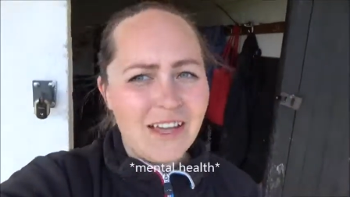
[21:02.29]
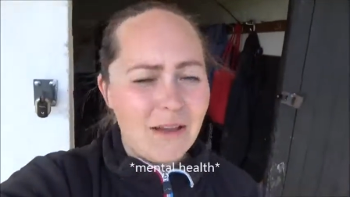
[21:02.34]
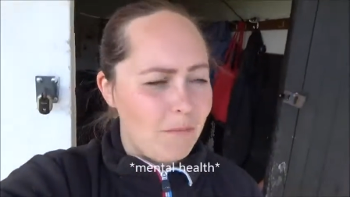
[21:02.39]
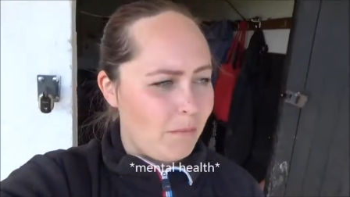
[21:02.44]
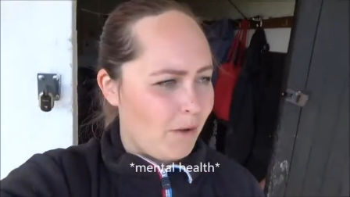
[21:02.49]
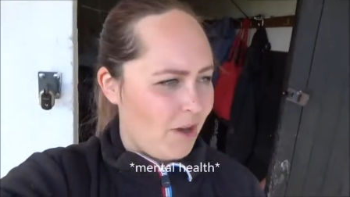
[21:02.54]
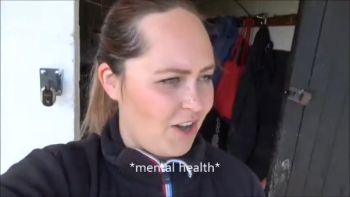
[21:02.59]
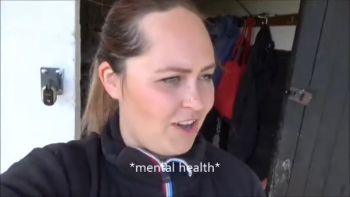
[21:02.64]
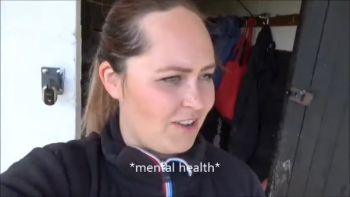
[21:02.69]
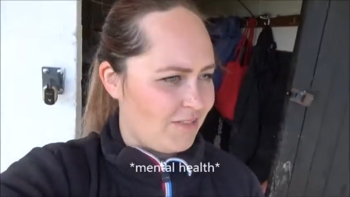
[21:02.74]

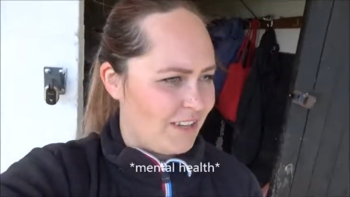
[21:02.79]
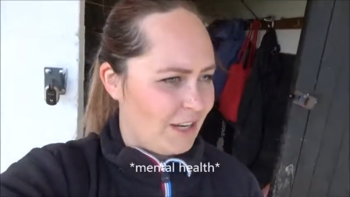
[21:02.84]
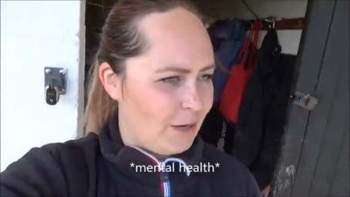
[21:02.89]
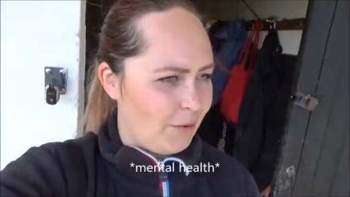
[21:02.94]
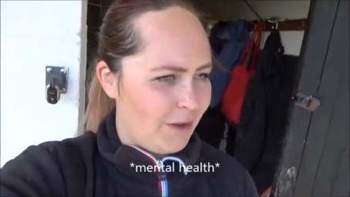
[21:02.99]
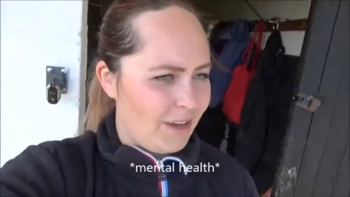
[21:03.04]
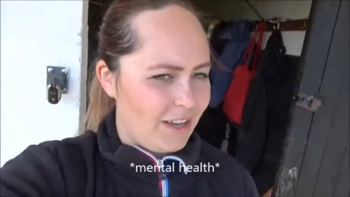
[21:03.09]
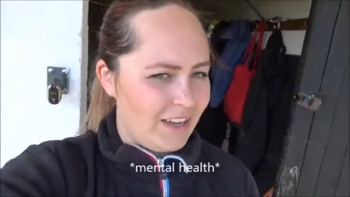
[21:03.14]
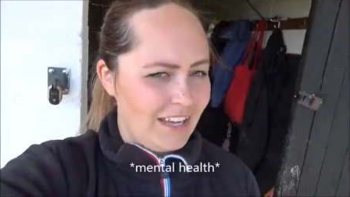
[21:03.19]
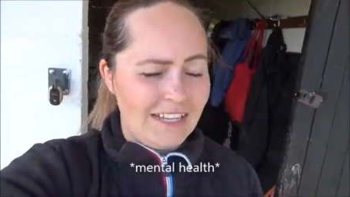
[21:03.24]
but
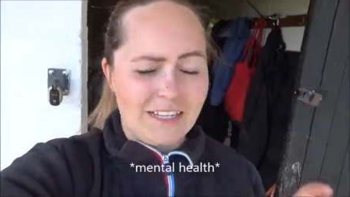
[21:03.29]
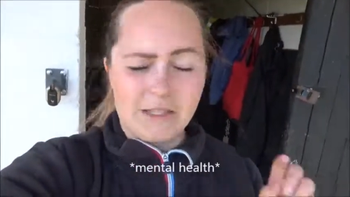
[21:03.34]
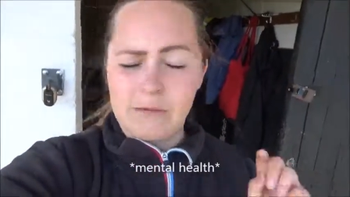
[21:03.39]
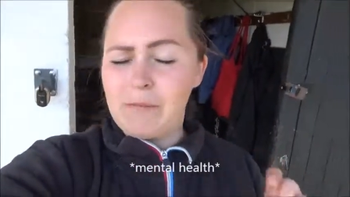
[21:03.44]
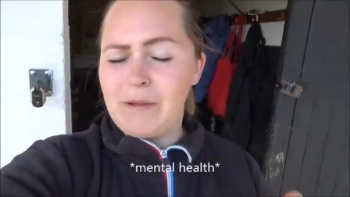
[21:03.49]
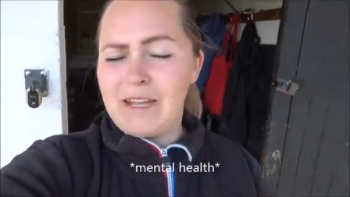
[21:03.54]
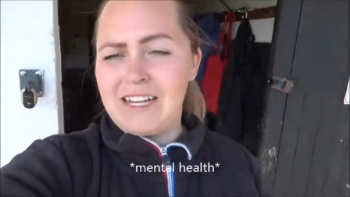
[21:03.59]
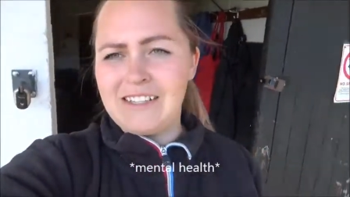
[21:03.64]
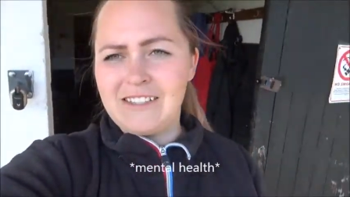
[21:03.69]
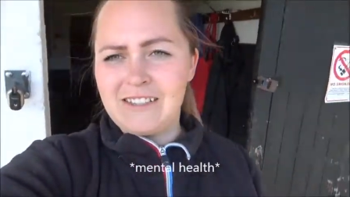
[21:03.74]
anyway, it's
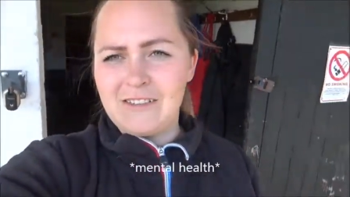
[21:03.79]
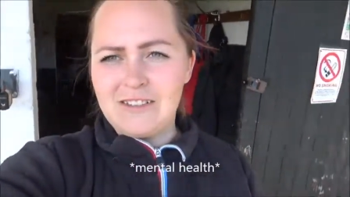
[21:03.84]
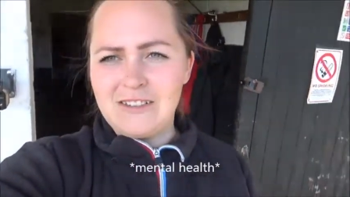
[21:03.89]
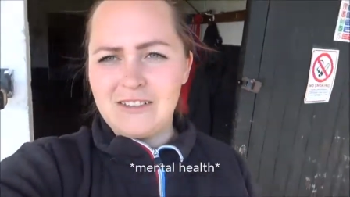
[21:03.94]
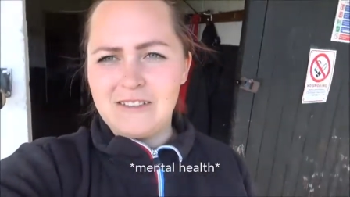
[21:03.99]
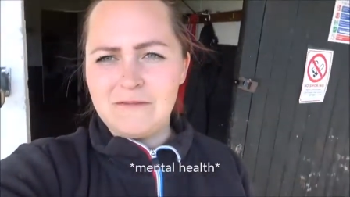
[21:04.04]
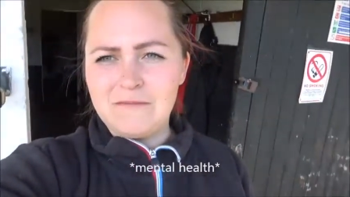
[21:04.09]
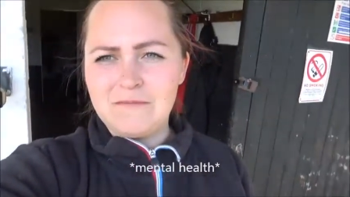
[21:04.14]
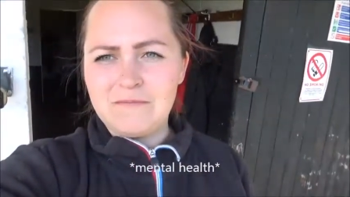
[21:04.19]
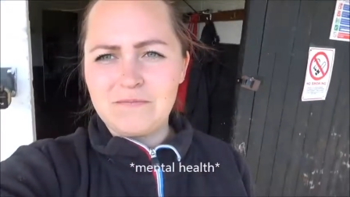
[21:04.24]

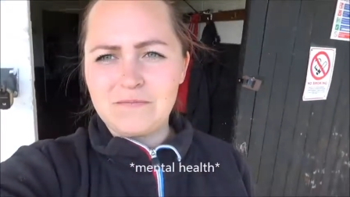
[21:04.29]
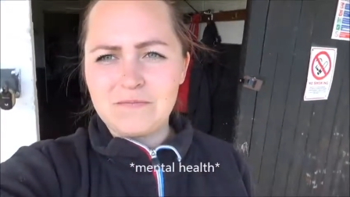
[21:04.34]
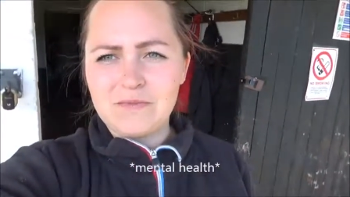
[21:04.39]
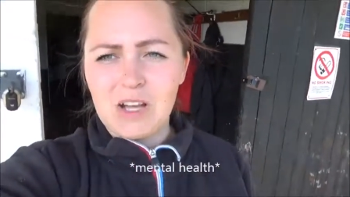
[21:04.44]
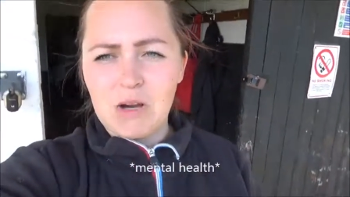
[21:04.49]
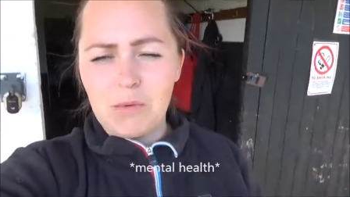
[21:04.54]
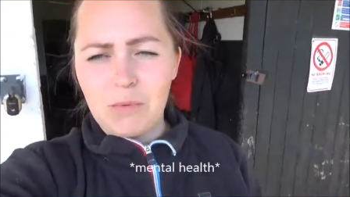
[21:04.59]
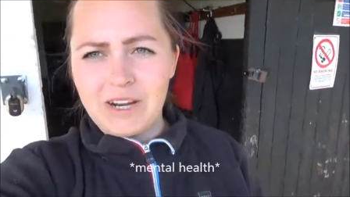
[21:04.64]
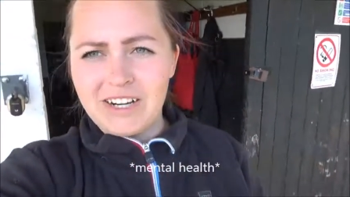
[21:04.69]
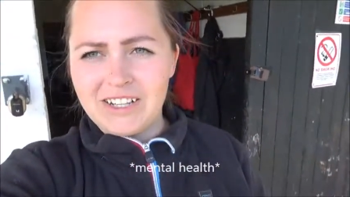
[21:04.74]
Mental
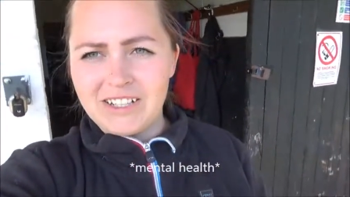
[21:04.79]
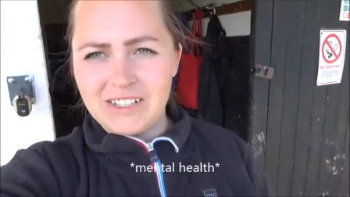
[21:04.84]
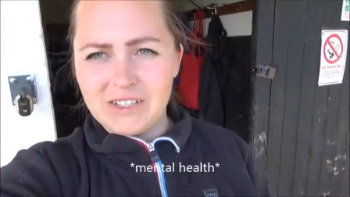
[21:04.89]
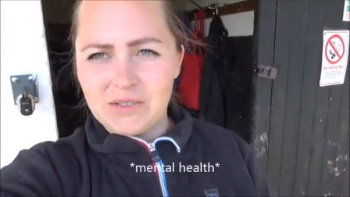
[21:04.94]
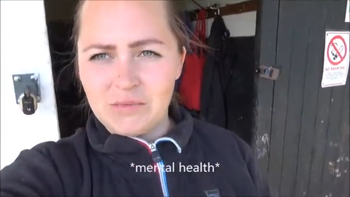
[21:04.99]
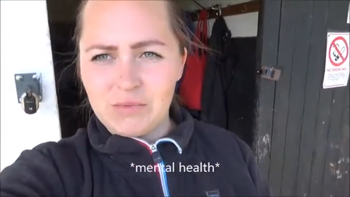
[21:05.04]
Awareness